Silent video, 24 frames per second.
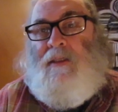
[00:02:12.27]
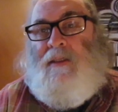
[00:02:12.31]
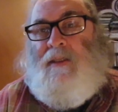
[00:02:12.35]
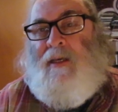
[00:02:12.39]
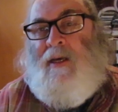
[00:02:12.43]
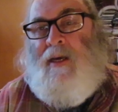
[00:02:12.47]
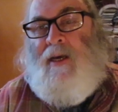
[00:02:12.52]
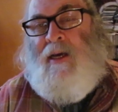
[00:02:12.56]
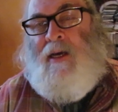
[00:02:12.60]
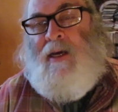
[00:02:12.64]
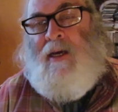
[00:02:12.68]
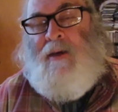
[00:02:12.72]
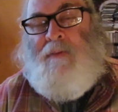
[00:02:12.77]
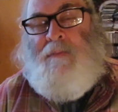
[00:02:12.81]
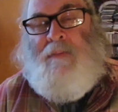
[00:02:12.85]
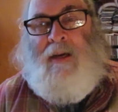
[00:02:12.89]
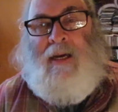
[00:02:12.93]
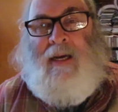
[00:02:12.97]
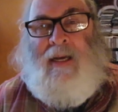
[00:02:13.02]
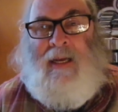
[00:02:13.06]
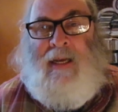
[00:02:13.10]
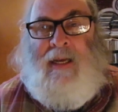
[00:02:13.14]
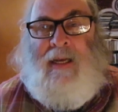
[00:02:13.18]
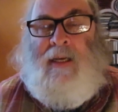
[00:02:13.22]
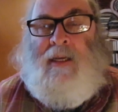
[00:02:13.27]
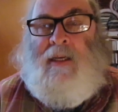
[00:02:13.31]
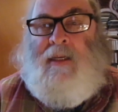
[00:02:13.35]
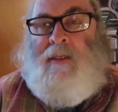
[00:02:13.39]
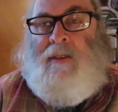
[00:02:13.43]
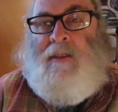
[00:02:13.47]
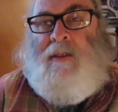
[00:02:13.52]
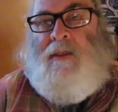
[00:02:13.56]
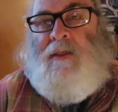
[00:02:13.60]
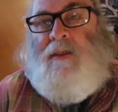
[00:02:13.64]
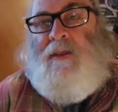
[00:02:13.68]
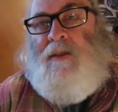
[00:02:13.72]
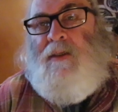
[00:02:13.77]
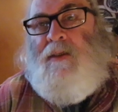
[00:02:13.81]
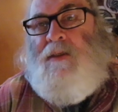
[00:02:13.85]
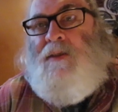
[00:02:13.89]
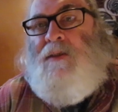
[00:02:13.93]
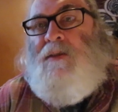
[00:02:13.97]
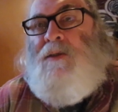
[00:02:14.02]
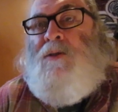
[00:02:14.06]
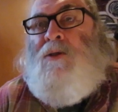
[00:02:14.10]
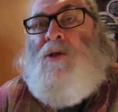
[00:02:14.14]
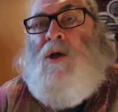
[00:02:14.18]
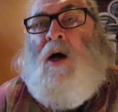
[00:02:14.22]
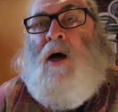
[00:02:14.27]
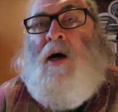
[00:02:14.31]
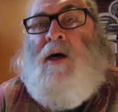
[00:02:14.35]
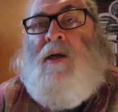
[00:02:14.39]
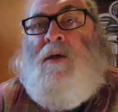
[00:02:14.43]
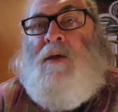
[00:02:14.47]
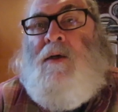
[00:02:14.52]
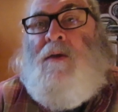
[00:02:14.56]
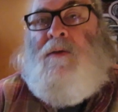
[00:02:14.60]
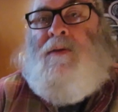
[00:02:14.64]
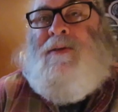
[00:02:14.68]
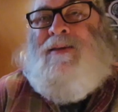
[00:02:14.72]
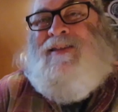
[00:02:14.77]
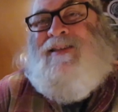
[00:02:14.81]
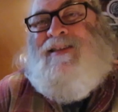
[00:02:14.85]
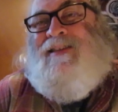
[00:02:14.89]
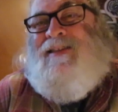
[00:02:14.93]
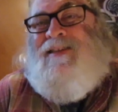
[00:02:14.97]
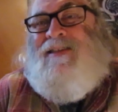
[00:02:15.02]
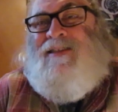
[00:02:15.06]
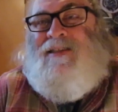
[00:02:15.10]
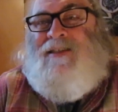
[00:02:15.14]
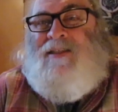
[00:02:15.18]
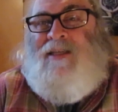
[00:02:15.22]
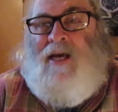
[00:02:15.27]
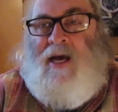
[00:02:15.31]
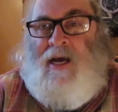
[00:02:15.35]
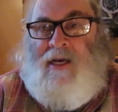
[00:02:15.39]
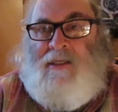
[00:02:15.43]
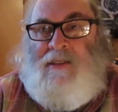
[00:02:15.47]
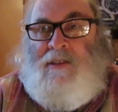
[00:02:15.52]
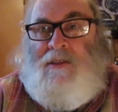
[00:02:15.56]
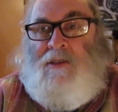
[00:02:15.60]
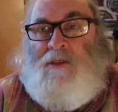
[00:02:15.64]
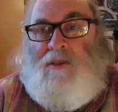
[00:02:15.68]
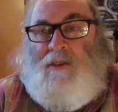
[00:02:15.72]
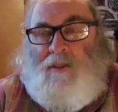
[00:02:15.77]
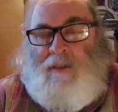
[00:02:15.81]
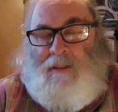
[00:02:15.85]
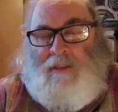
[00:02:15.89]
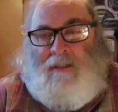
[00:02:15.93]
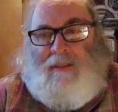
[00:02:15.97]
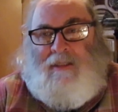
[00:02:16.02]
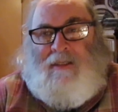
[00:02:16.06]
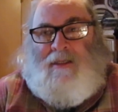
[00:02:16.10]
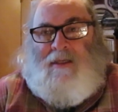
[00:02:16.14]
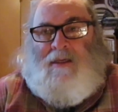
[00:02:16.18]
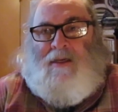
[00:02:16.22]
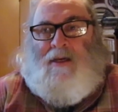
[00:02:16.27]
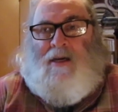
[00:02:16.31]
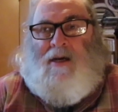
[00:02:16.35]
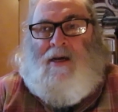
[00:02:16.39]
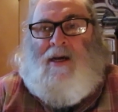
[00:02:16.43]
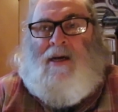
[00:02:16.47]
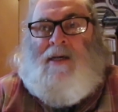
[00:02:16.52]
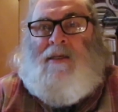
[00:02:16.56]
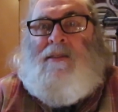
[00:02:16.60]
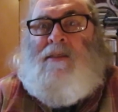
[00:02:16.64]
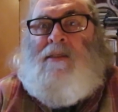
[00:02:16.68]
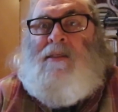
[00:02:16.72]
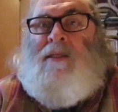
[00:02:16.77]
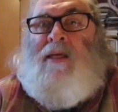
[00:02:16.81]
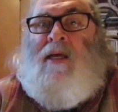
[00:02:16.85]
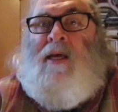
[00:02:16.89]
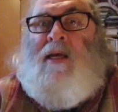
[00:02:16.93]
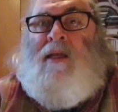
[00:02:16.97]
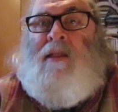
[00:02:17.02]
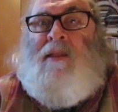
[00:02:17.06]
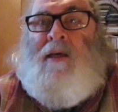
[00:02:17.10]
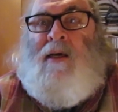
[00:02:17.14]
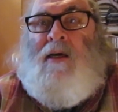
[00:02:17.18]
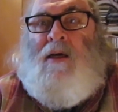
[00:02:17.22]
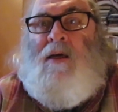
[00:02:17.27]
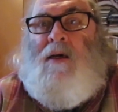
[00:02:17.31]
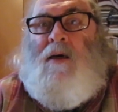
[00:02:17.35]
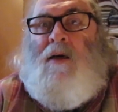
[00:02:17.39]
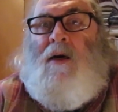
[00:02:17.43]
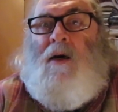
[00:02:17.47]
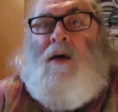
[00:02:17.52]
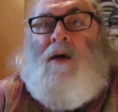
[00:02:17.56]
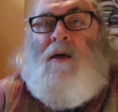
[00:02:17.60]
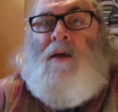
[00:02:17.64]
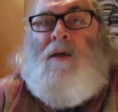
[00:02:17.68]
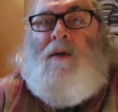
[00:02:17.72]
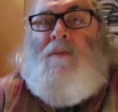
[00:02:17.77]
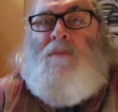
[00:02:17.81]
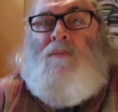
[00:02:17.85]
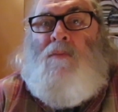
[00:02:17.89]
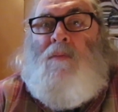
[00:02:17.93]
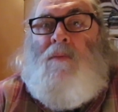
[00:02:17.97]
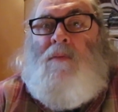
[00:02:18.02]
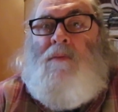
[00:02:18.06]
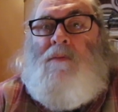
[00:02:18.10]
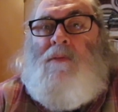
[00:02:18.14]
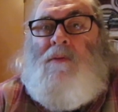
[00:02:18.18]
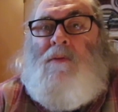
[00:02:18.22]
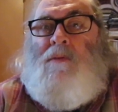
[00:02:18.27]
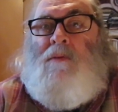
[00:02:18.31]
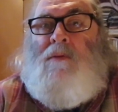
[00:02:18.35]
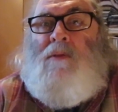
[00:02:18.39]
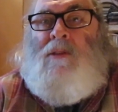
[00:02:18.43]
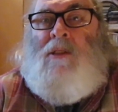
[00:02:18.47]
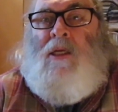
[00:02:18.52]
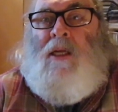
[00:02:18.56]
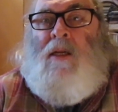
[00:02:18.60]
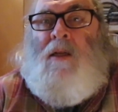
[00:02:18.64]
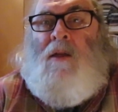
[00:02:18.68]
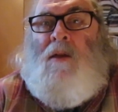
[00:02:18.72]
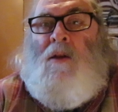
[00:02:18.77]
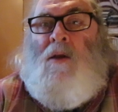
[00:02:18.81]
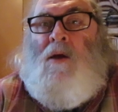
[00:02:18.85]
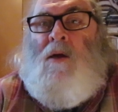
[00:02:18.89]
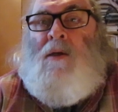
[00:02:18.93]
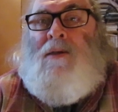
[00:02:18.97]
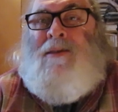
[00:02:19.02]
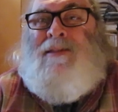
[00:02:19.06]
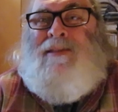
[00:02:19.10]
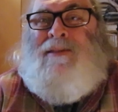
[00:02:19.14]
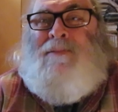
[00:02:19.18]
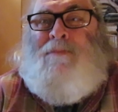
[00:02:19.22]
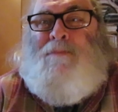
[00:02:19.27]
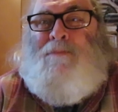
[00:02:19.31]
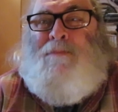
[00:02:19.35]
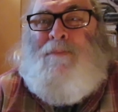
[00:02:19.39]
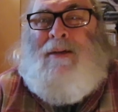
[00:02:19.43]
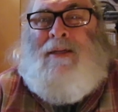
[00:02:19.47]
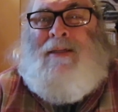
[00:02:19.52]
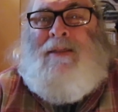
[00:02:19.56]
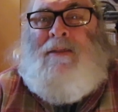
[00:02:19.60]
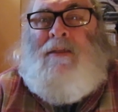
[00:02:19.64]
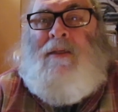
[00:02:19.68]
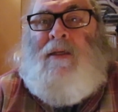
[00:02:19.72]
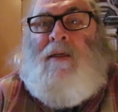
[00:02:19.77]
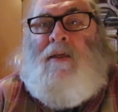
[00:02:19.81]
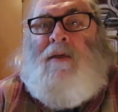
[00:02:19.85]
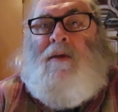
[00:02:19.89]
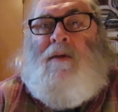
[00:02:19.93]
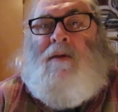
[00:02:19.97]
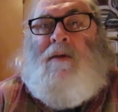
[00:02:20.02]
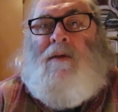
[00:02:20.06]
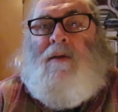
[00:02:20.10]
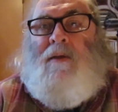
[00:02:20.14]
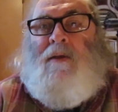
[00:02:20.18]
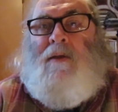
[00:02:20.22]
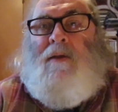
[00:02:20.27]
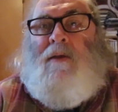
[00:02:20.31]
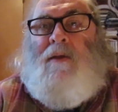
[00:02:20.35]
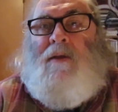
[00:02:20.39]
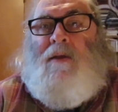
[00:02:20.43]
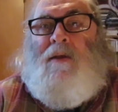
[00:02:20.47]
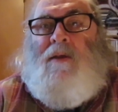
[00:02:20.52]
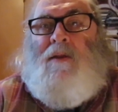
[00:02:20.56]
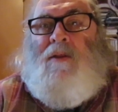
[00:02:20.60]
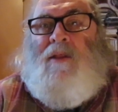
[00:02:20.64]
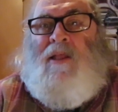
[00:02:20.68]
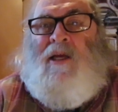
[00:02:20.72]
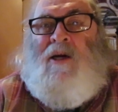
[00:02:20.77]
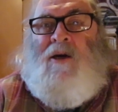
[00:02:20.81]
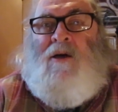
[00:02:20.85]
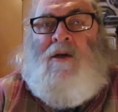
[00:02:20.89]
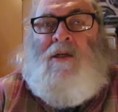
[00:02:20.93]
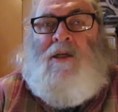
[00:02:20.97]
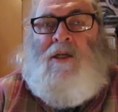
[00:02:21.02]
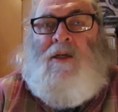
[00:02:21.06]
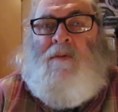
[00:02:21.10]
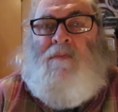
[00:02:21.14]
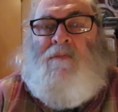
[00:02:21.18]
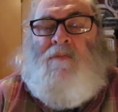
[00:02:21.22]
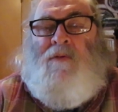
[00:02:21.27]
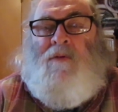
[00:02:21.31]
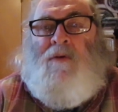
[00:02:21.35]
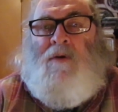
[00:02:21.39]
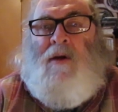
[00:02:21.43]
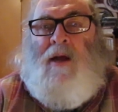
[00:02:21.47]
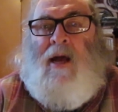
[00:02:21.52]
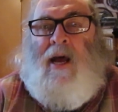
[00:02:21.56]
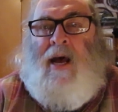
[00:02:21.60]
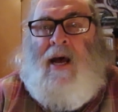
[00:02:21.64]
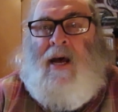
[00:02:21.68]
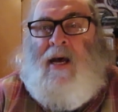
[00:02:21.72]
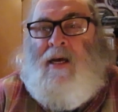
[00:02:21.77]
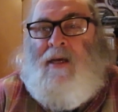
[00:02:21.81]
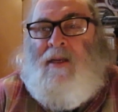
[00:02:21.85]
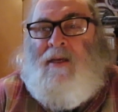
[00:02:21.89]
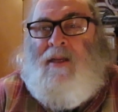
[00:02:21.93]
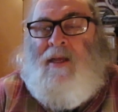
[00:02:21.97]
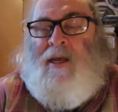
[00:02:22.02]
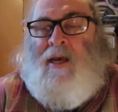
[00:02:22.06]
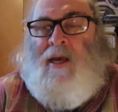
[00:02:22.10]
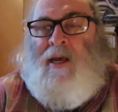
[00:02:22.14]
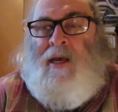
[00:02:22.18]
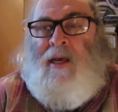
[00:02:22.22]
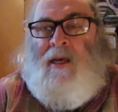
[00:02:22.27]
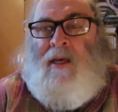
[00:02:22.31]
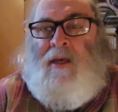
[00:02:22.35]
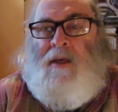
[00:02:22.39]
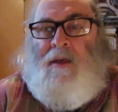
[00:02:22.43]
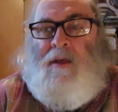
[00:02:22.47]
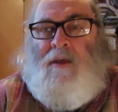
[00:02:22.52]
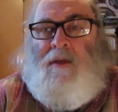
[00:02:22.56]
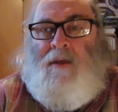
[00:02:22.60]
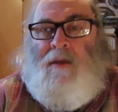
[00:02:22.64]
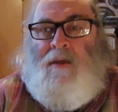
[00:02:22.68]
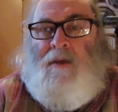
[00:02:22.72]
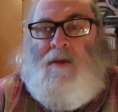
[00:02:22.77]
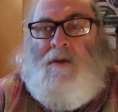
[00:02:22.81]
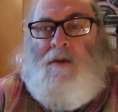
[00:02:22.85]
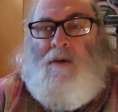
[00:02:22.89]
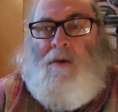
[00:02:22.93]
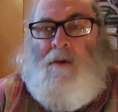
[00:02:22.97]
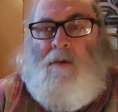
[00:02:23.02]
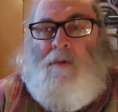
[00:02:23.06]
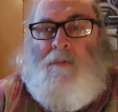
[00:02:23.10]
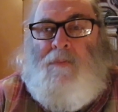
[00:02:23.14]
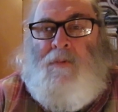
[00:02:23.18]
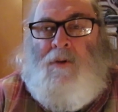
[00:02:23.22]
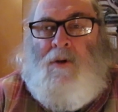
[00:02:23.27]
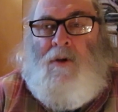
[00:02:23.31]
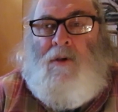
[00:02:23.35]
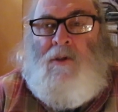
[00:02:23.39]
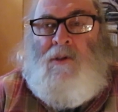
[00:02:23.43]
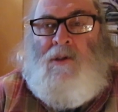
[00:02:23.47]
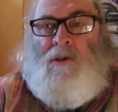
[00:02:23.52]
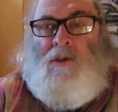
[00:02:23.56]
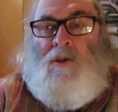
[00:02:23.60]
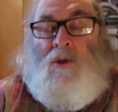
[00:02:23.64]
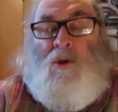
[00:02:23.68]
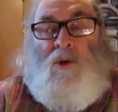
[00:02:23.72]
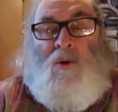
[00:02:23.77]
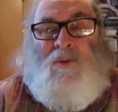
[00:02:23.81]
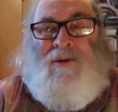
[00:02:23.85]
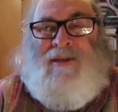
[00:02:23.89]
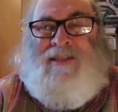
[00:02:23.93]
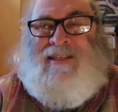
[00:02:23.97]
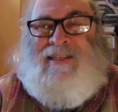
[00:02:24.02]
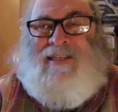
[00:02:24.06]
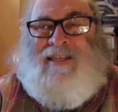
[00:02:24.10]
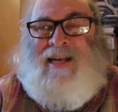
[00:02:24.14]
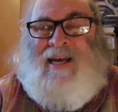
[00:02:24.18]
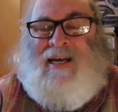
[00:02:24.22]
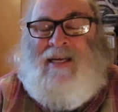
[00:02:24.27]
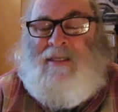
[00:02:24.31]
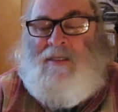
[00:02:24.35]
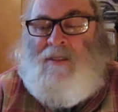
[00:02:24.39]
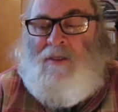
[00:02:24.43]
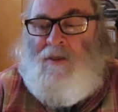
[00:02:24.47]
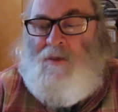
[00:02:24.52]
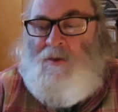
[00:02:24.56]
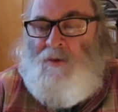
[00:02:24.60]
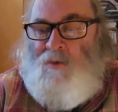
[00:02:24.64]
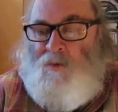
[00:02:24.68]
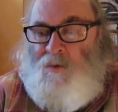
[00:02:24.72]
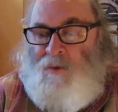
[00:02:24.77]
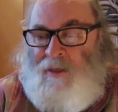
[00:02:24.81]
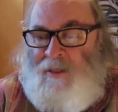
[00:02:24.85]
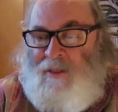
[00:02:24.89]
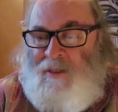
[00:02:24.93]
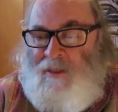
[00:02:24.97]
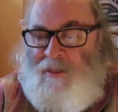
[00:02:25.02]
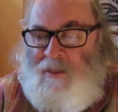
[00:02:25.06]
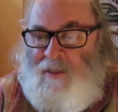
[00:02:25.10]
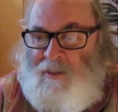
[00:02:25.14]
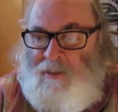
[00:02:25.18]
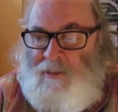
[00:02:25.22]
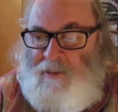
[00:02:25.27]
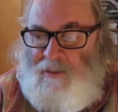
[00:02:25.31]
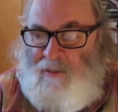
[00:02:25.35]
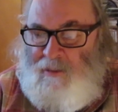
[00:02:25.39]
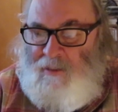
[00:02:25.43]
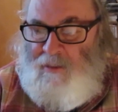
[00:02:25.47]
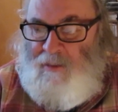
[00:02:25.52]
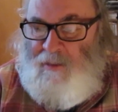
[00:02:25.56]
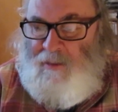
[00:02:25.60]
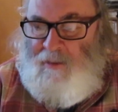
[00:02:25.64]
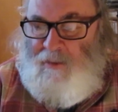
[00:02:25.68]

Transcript: Yeah, my uh, daughter texted us saying that our son in law's building there in Denver had a person who was tested with this